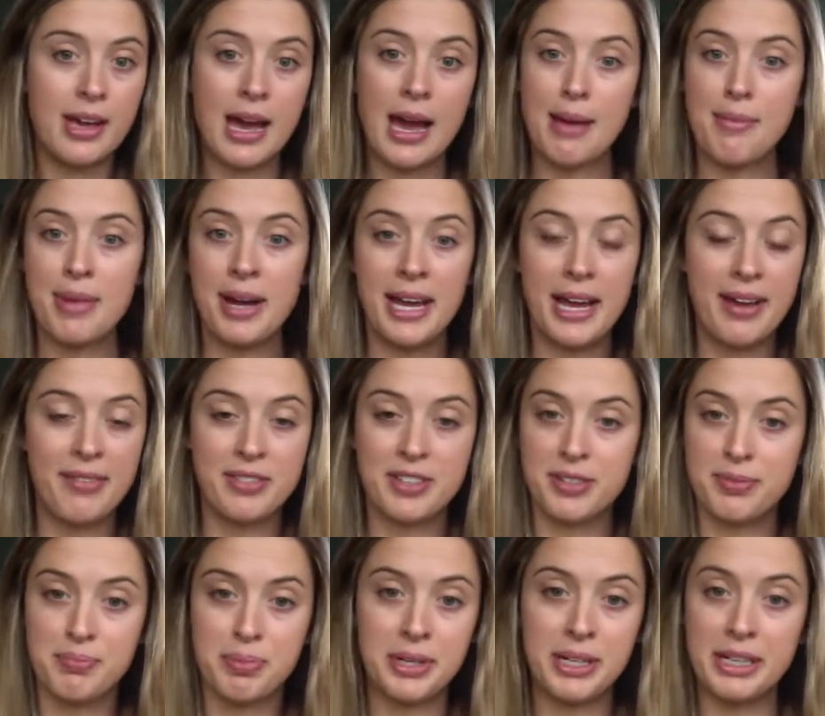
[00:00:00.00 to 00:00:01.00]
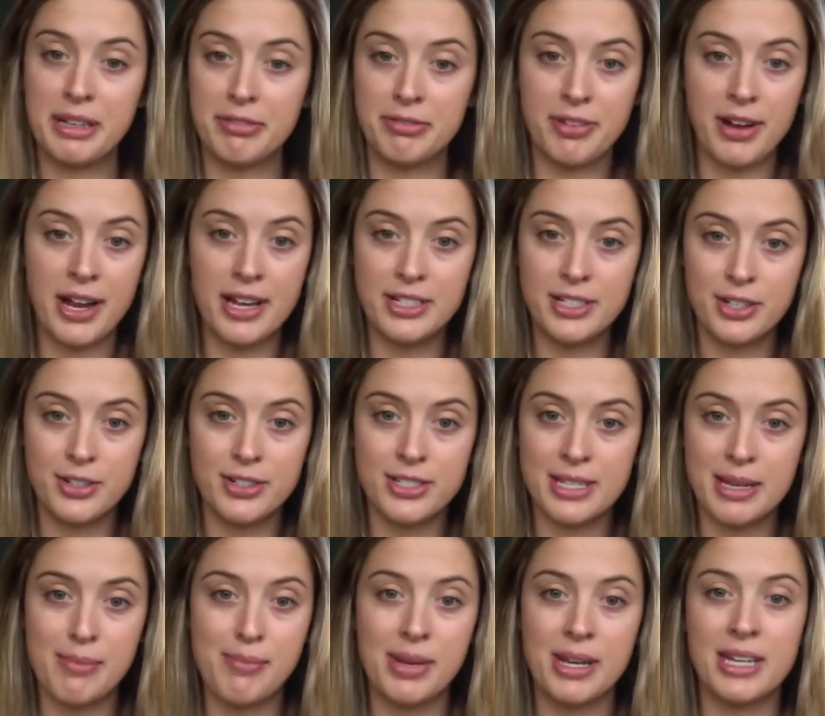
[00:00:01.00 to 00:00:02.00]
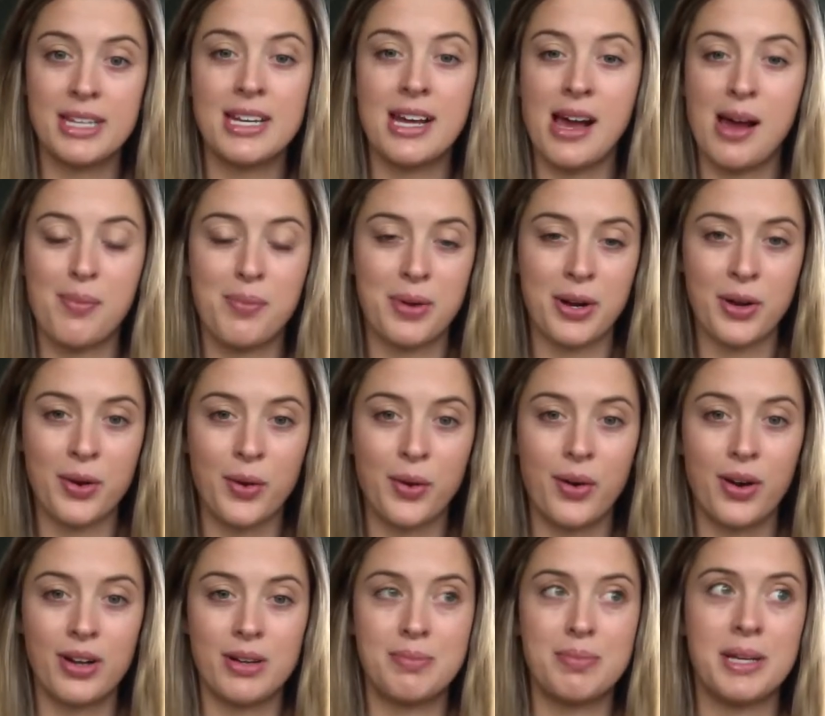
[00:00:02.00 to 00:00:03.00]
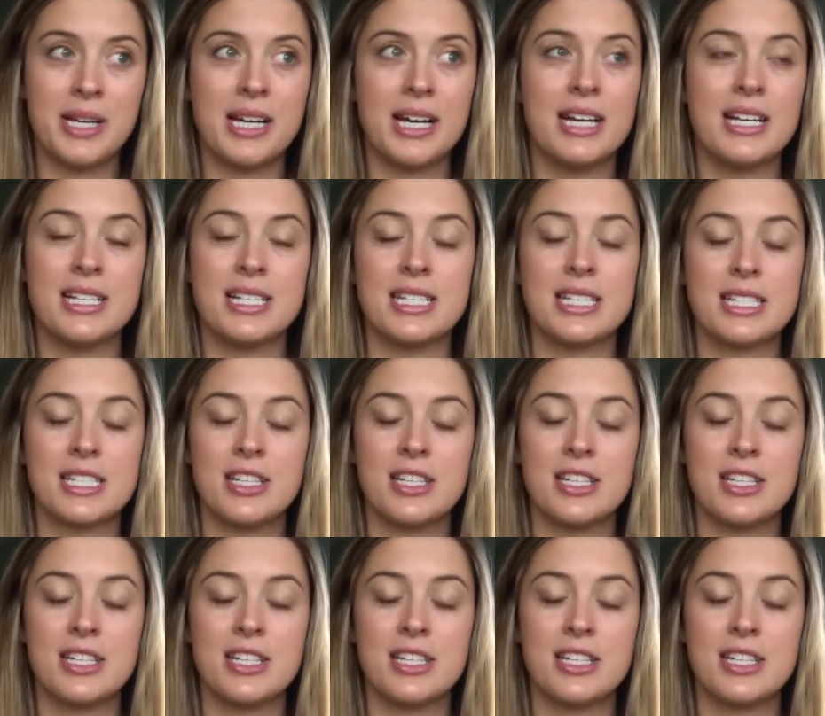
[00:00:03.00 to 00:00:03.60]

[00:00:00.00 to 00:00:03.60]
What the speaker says: I might have to bring a friend or somebody to help record because